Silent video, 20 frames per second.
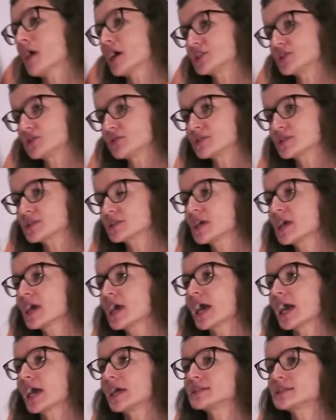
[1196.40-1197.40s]
modules.
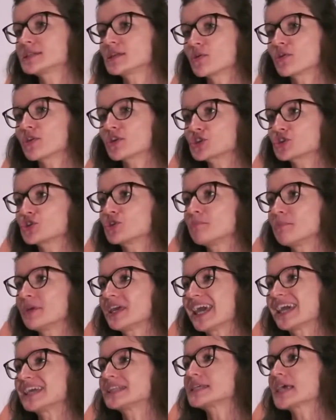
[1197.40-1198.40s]
And so there should
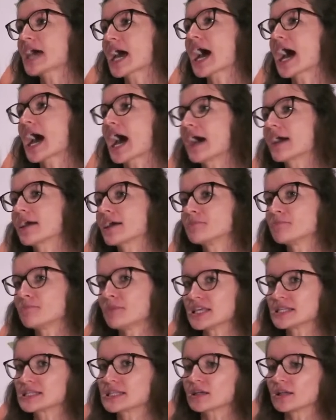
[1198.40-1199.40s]
be a tag and
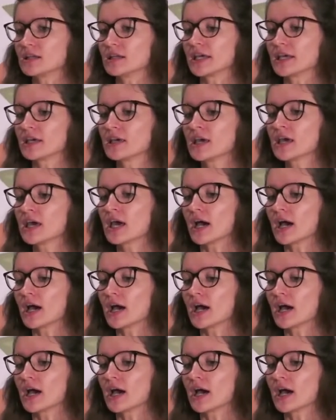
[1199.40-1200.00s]
basically